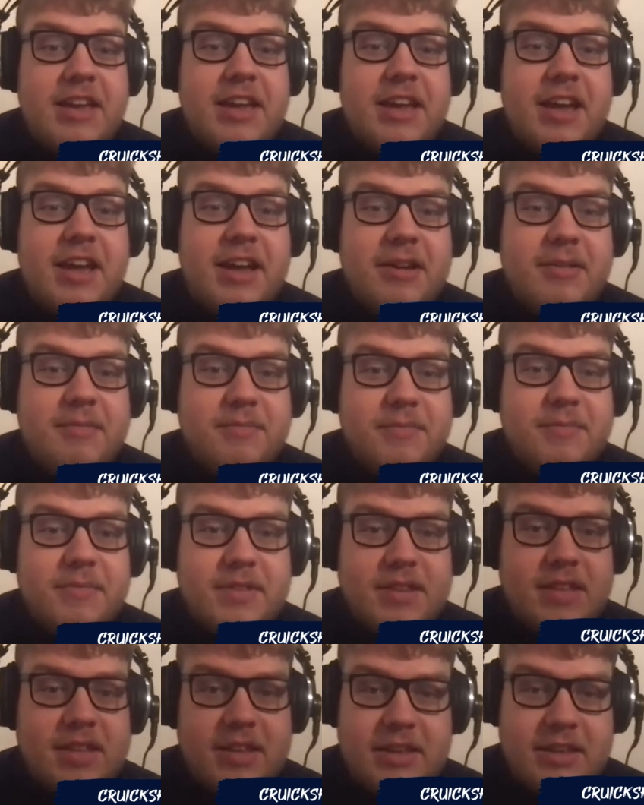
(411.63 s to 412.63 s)
A
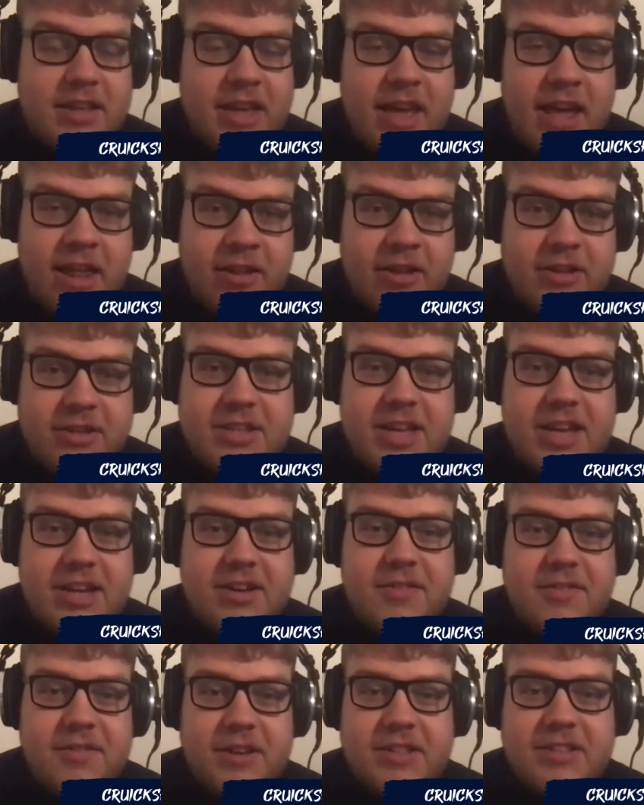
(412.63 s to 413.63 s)
lot of
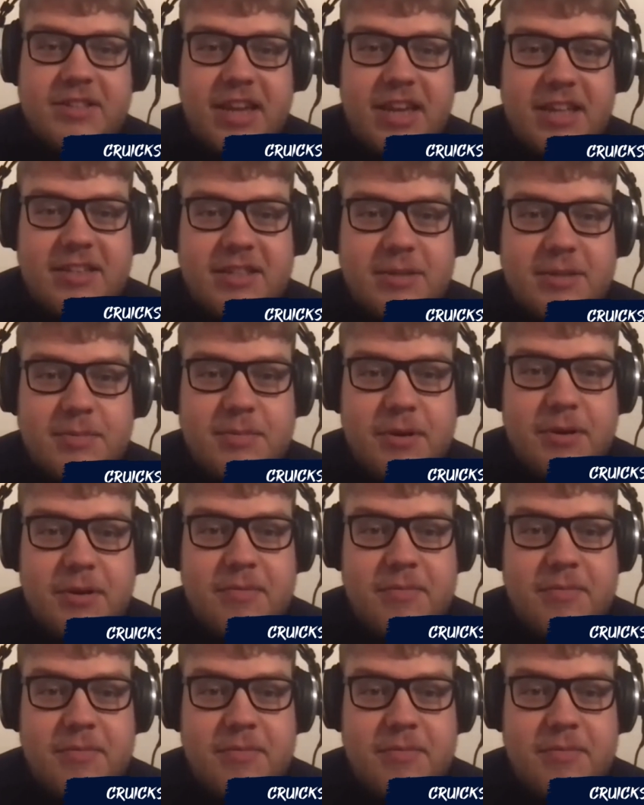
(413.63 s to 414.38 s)
sacrifice to get to this point.